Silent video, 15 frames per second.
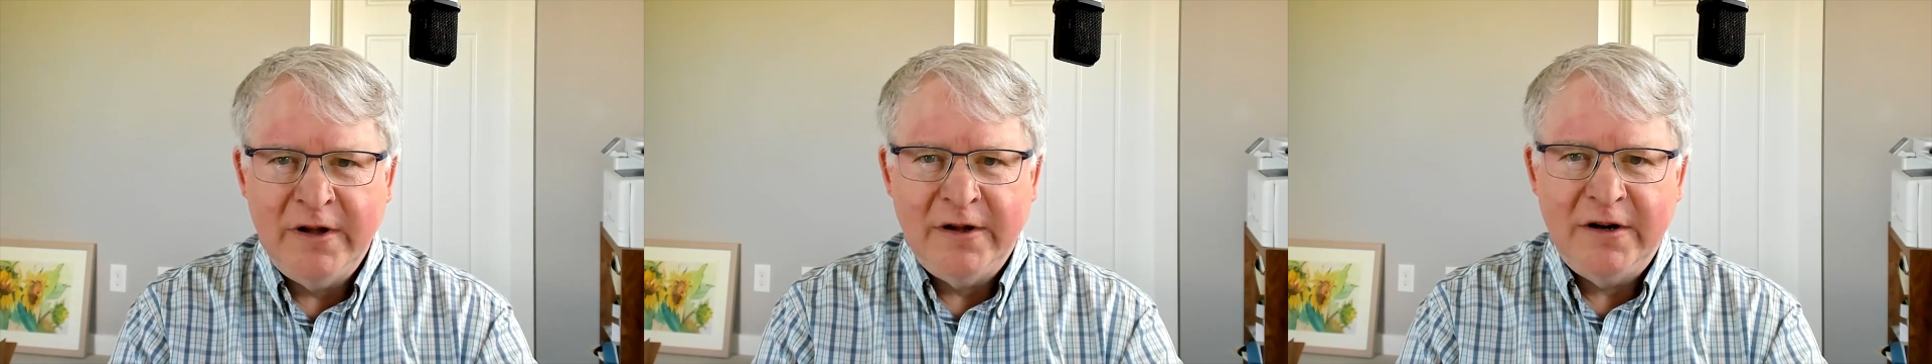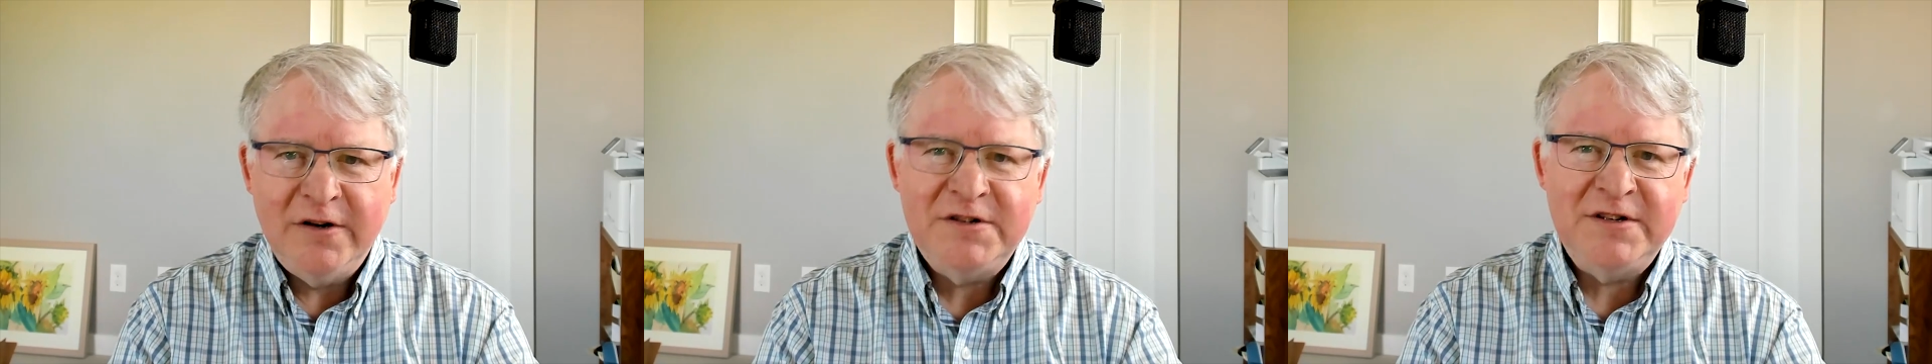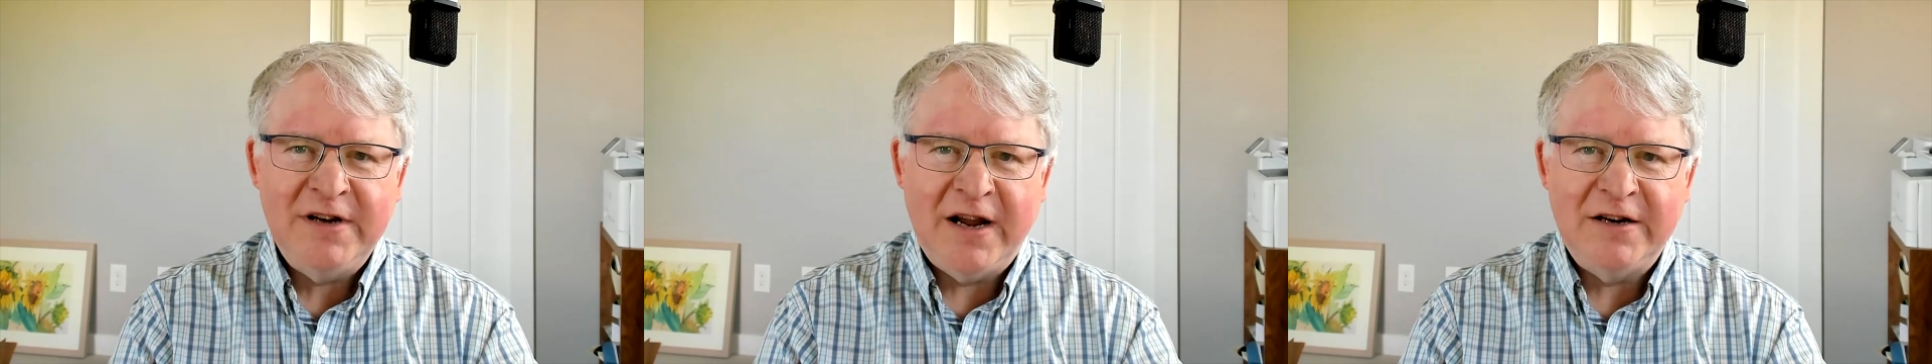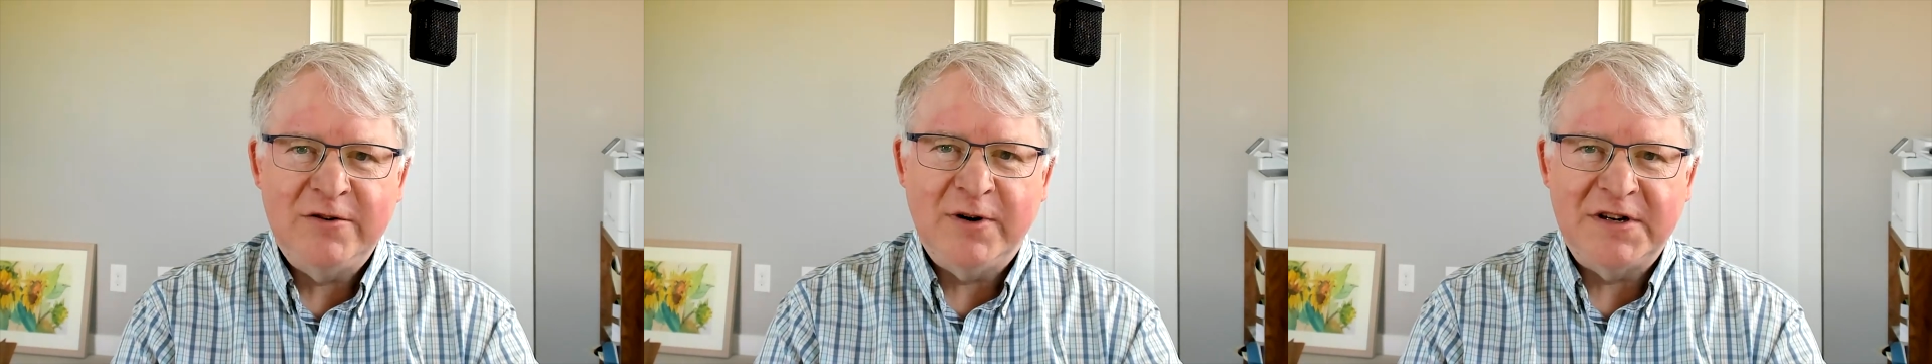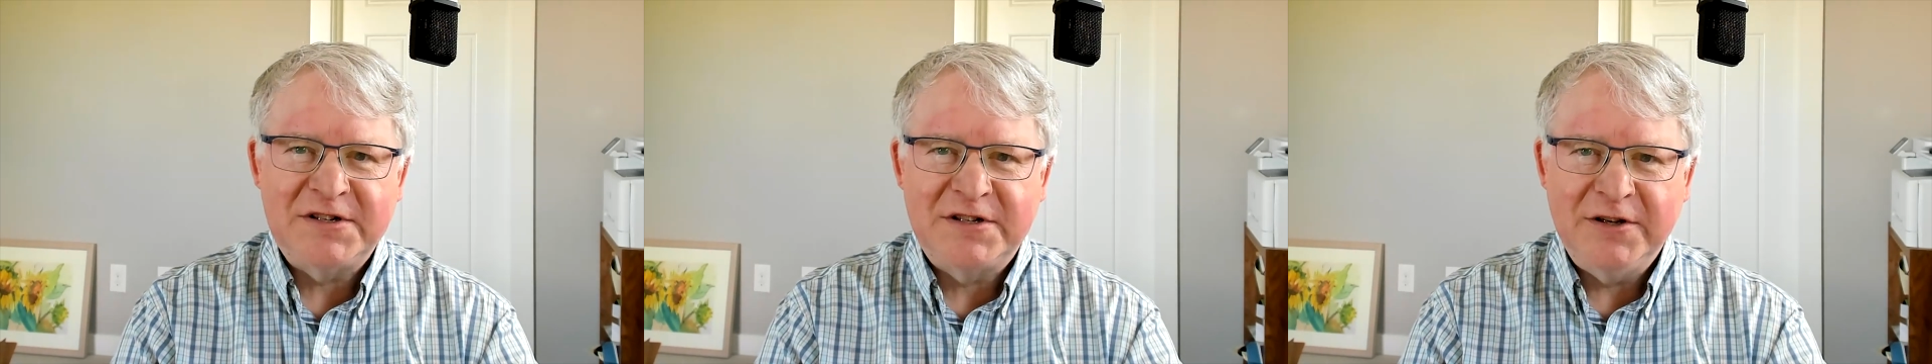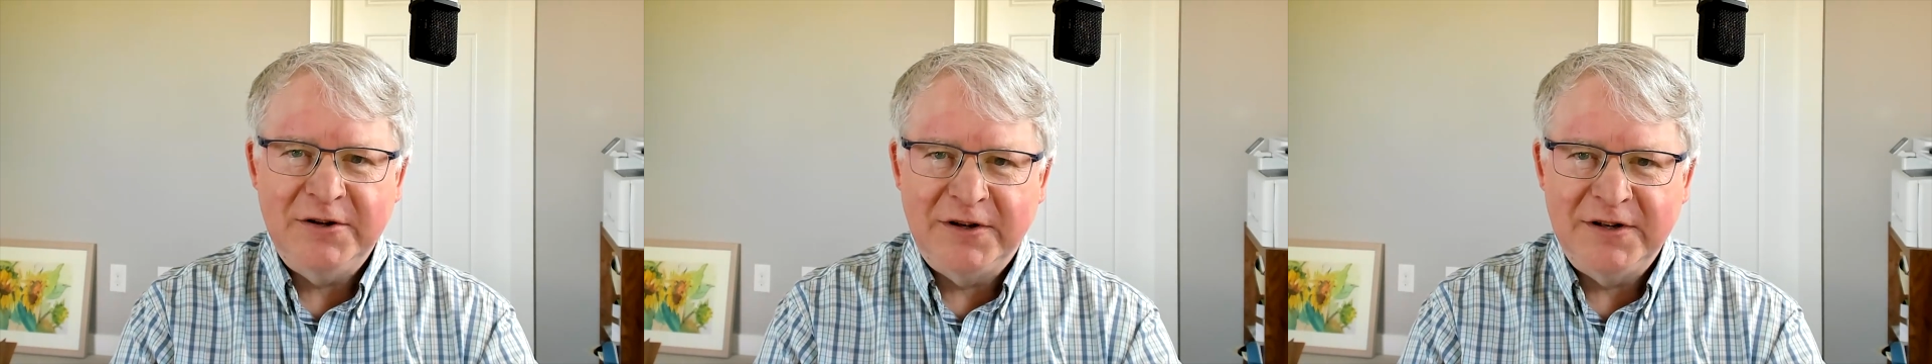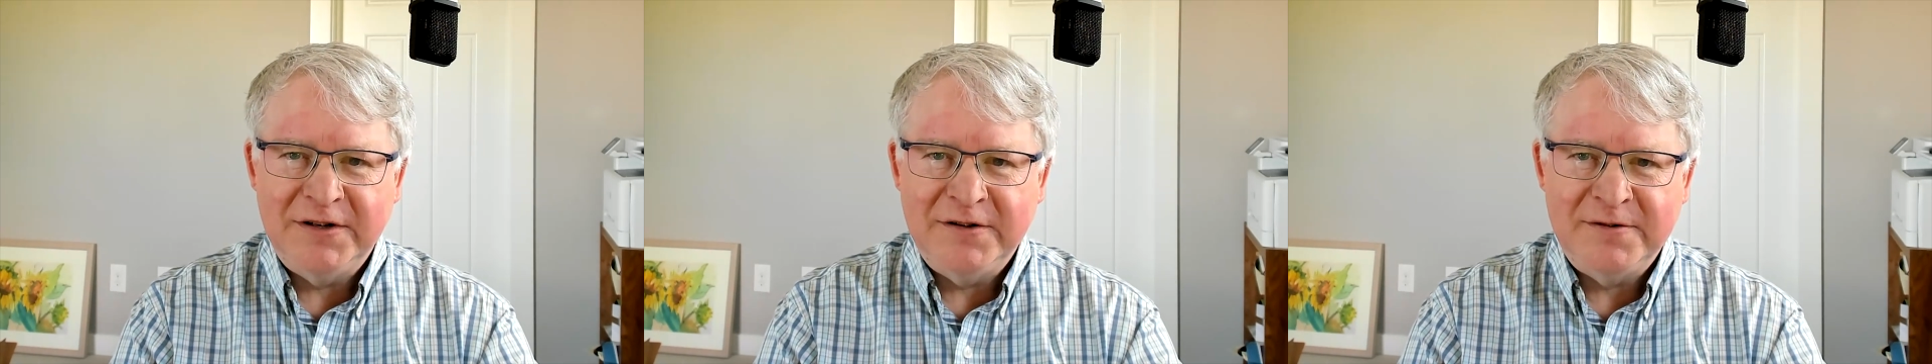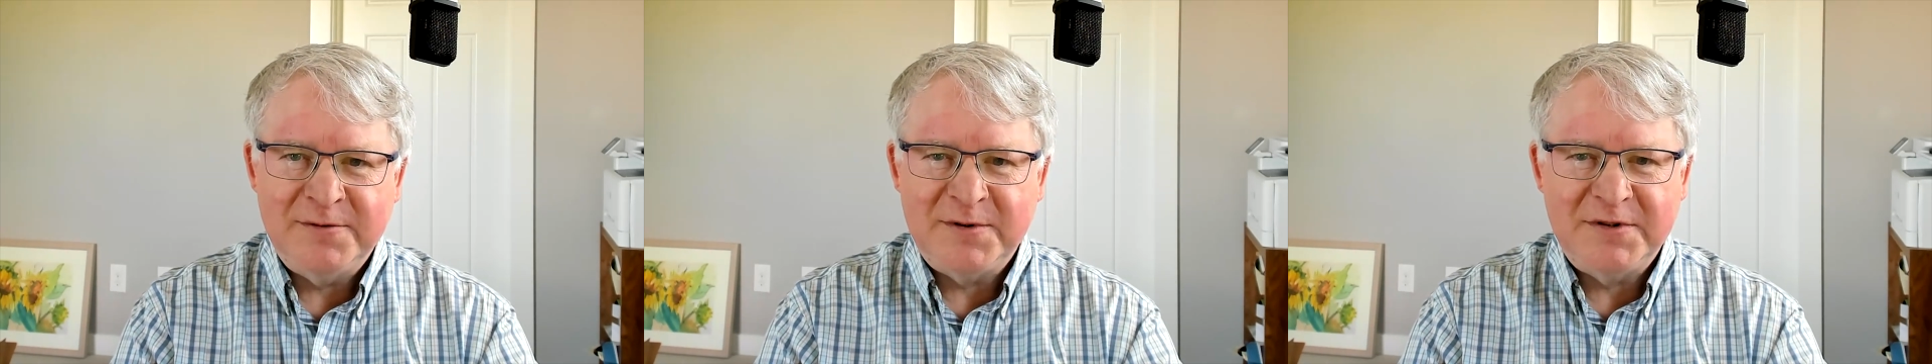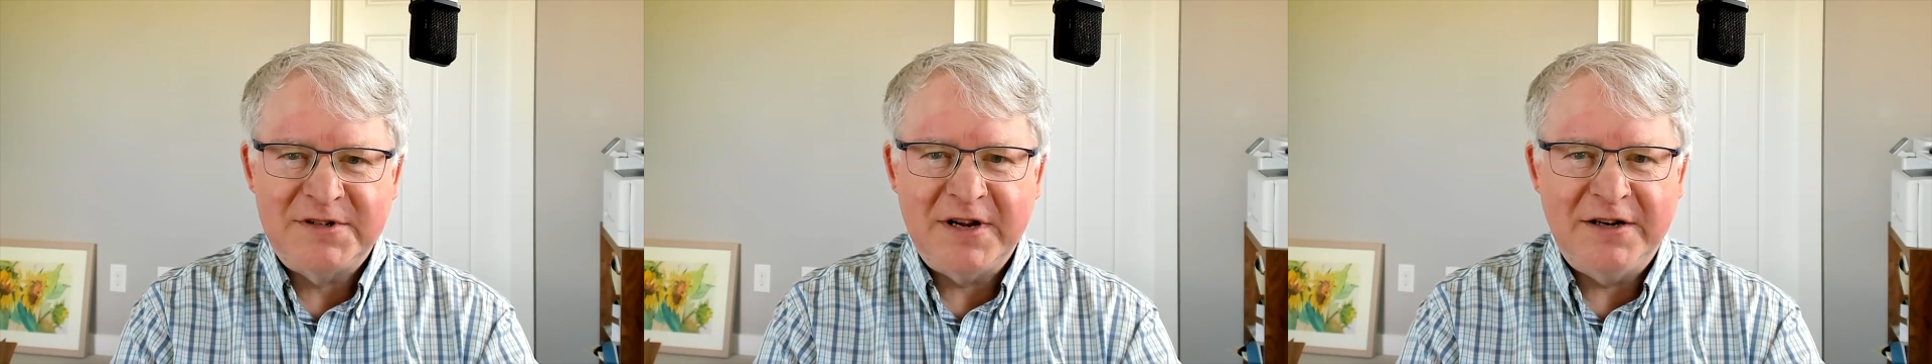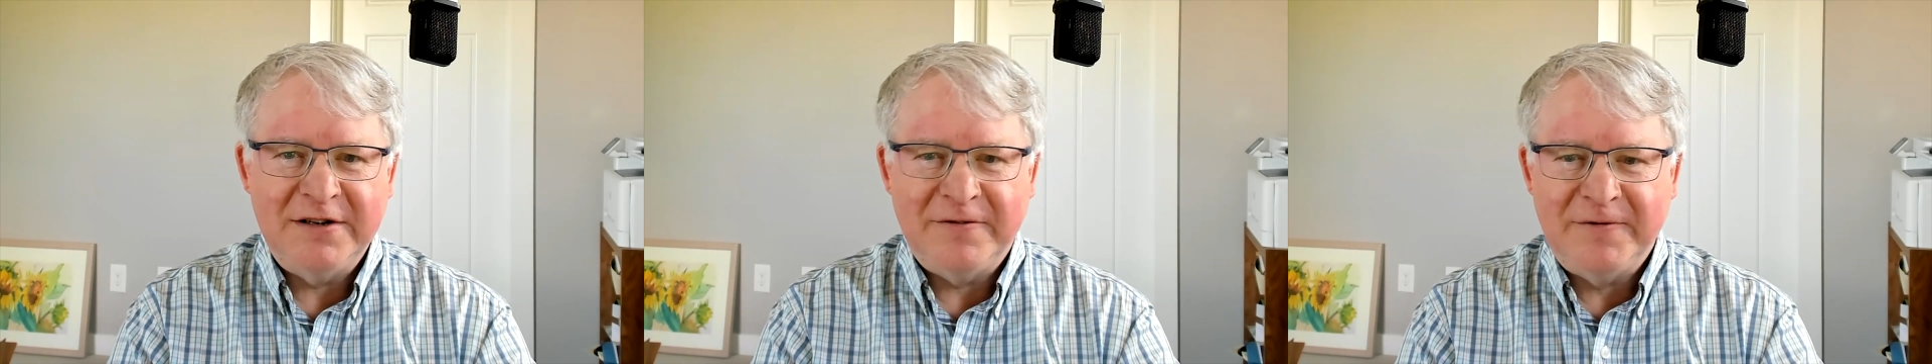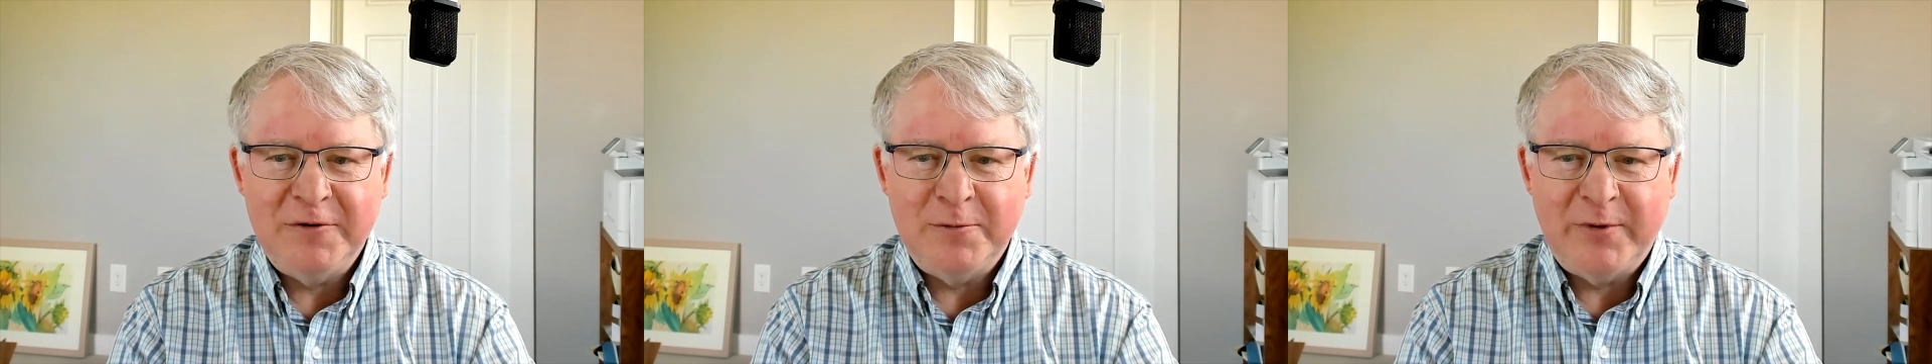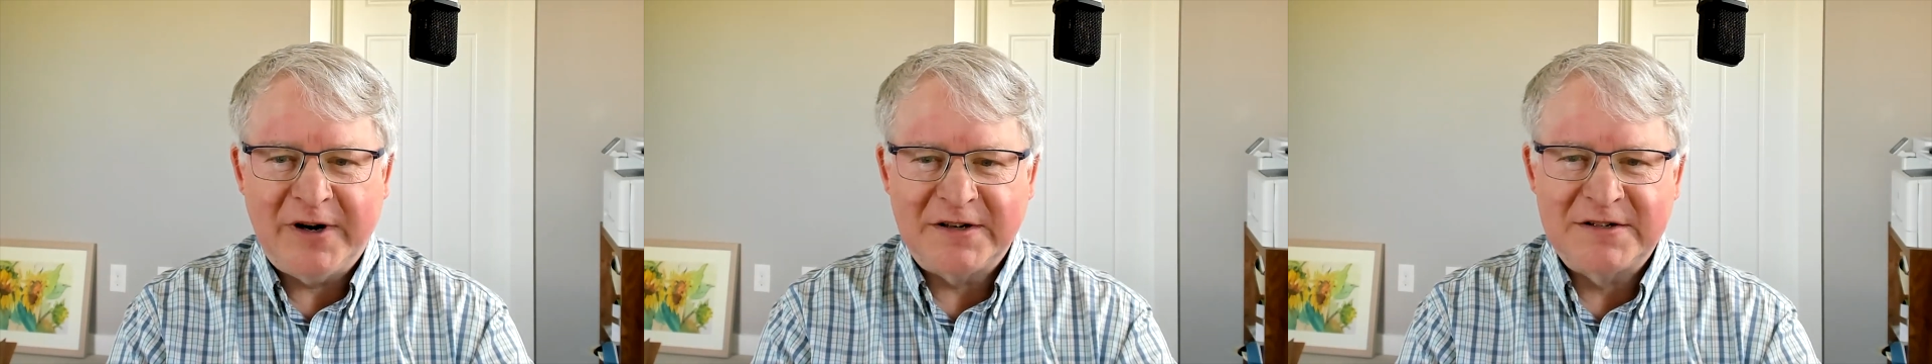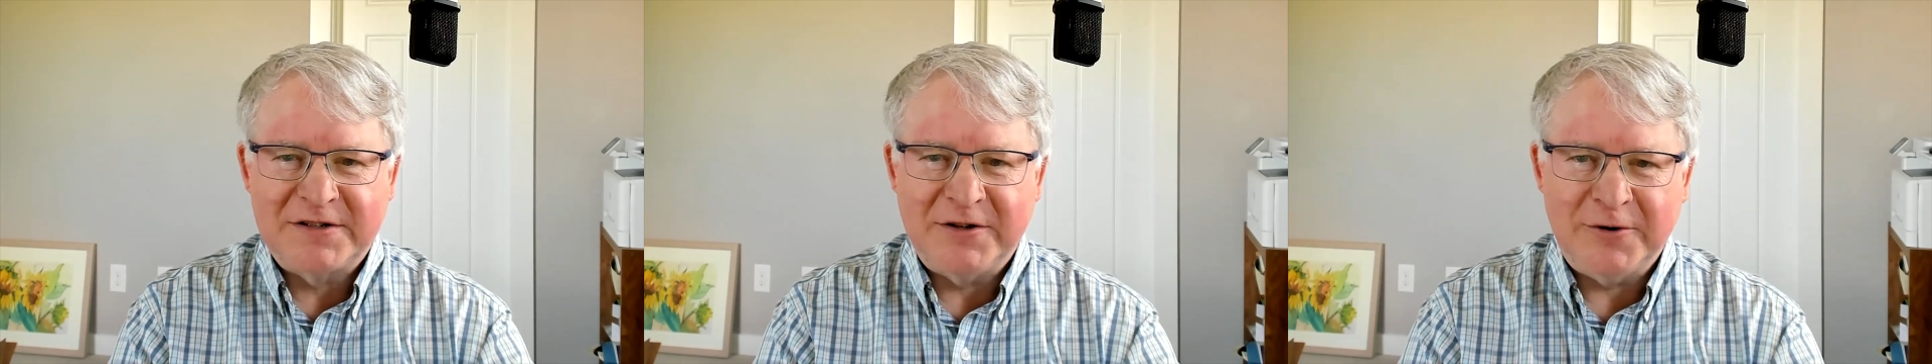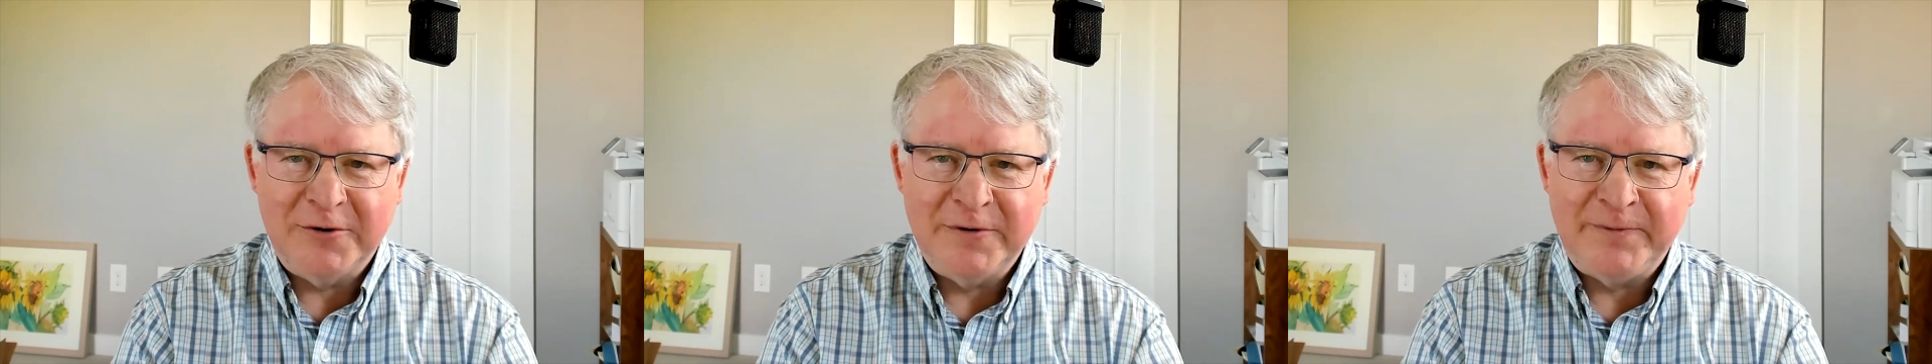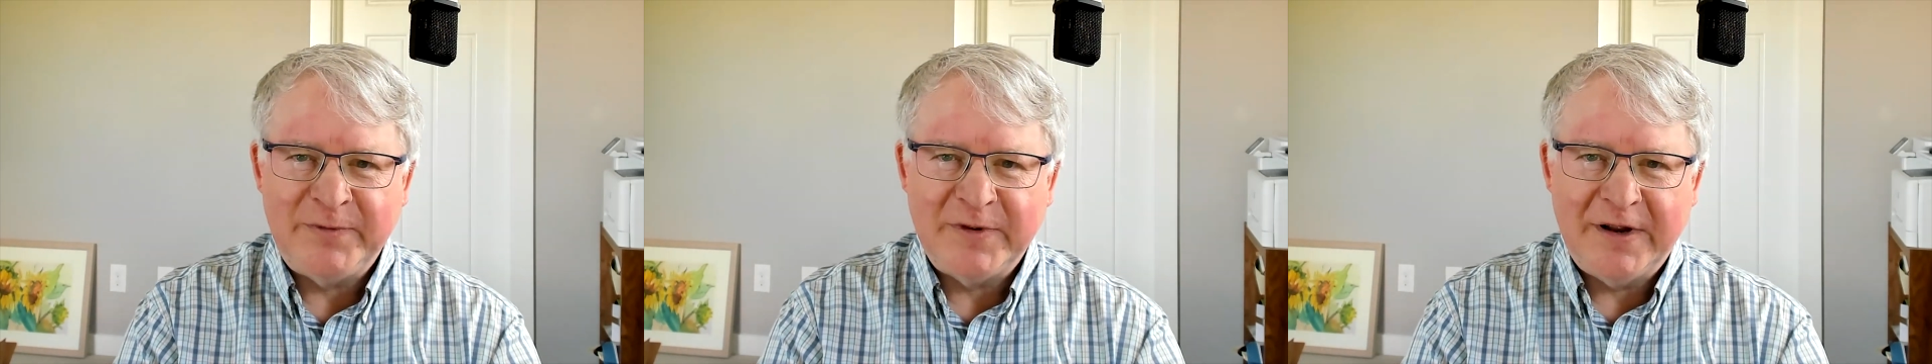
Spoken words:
here's an address that you can send a few bucks to.